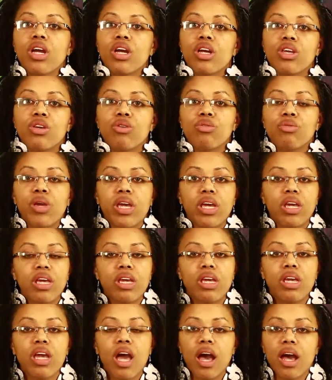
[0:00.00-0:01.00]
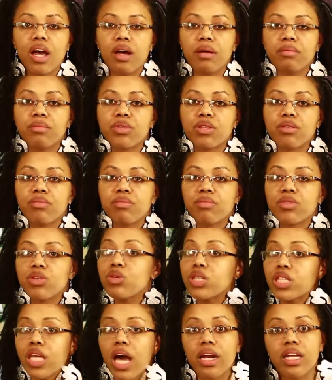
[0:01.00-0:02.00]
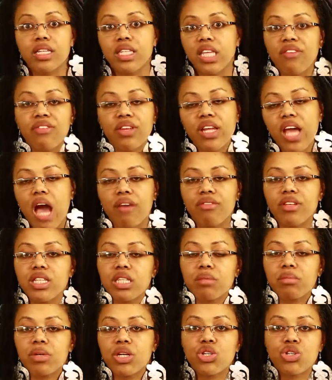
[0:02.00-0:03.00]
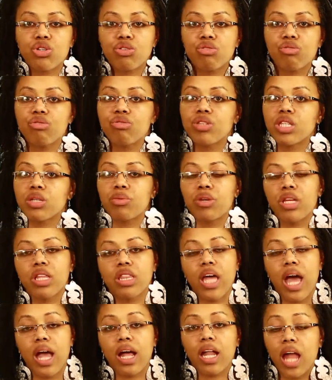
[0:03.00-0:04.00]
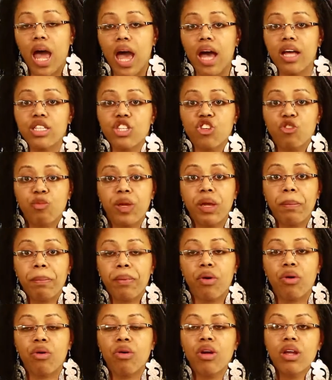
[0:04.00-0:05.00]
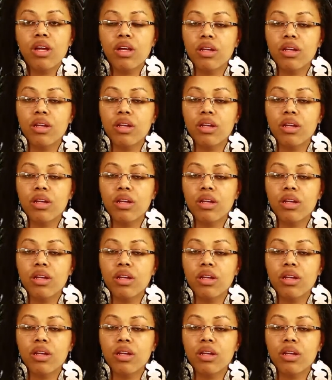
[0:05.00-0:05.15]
you, he, um, Toussaint is definitely having some issues with that class of people.